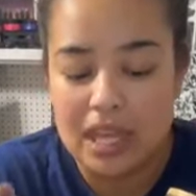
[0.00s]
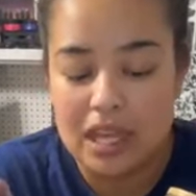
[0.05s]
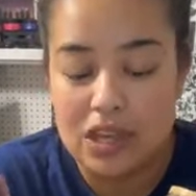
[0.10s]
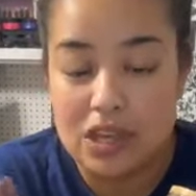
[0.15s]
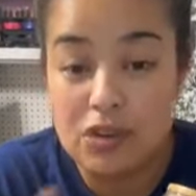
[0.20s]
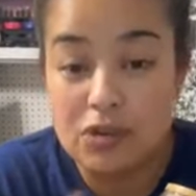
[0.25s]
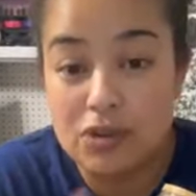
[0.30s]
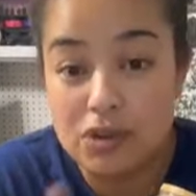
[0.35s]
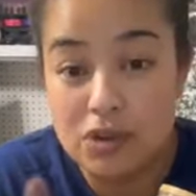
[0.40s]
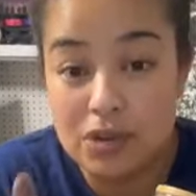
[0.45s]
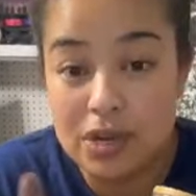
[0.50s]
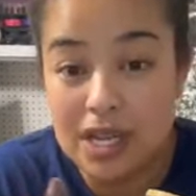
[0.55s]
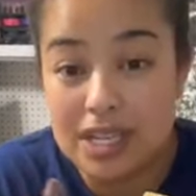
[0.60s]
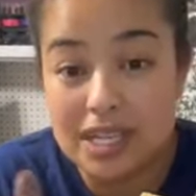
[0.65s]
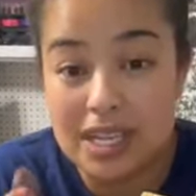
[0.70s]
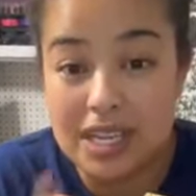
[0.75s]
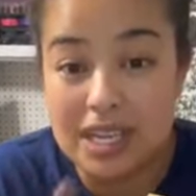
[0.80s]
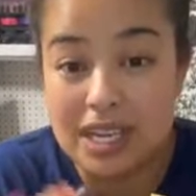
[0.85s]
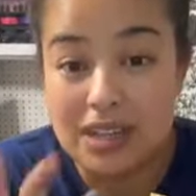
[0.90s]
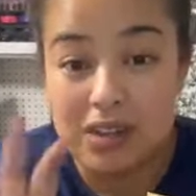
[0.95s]
You do need
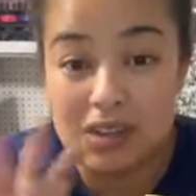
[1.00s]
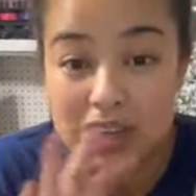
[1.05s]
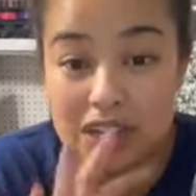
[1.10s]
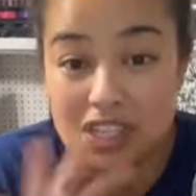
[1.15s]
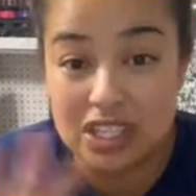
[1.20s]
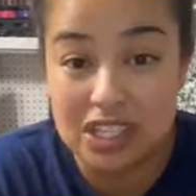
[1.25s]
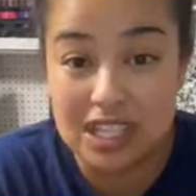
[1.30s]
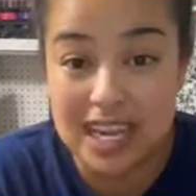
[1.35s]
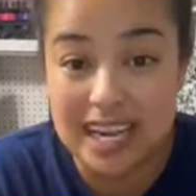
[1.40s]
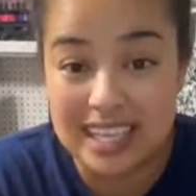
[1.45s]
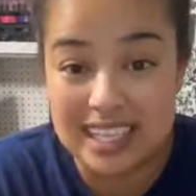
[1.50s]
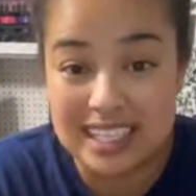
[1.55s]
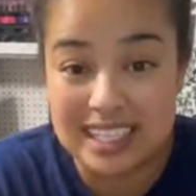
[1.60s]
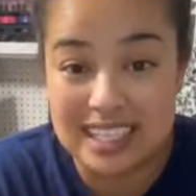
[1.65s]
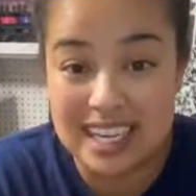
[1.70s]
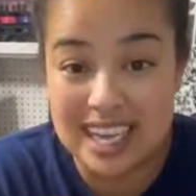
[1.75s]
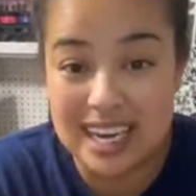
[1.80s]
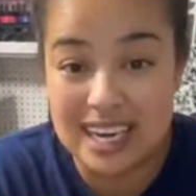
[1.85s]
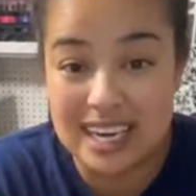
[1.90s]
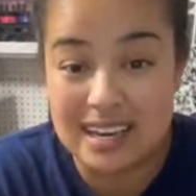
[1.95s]
to either just let it
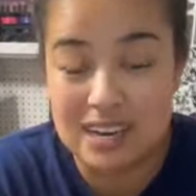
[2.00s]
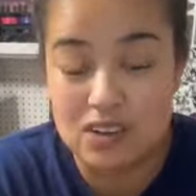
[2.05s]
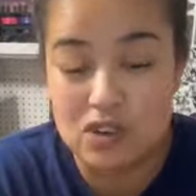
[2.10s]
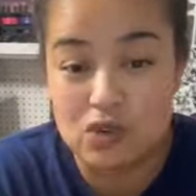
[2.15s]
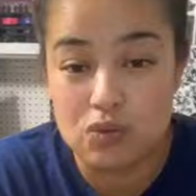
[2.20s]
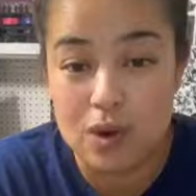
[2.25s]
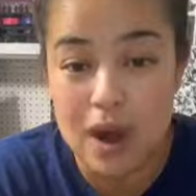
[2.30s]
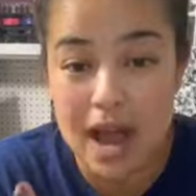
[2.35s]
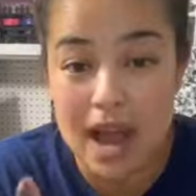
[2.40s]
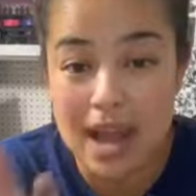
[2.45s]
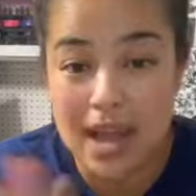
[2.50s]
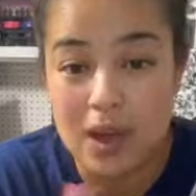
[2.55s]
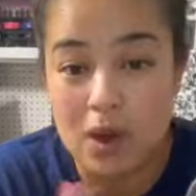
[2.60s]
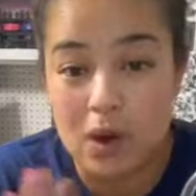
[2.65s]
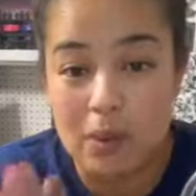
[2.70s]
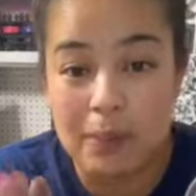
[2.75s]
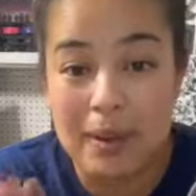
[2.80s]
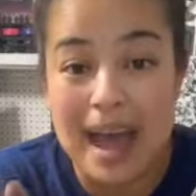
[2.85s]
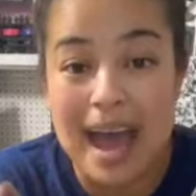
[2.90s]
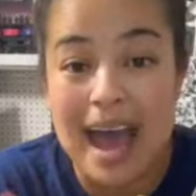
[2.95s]
sit dry
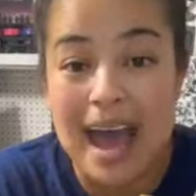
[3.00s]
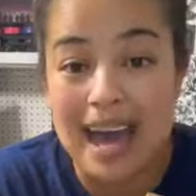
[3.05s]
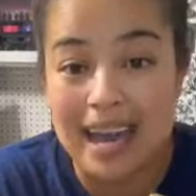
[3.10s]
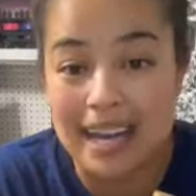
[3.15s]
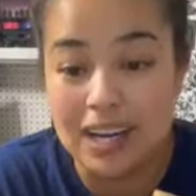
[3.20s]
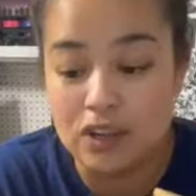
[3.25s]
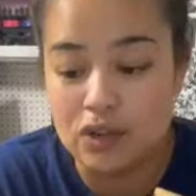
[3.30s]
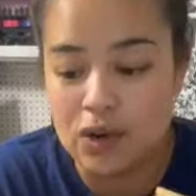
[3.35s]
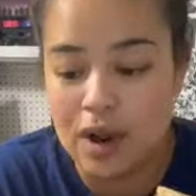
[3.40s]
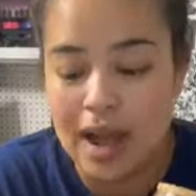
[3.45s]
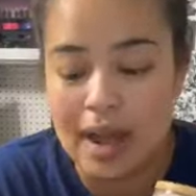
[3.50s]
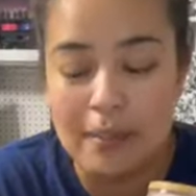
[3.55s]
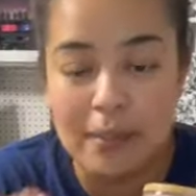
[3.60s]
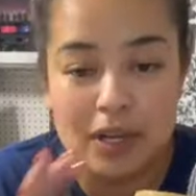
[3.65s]
or pat it dry,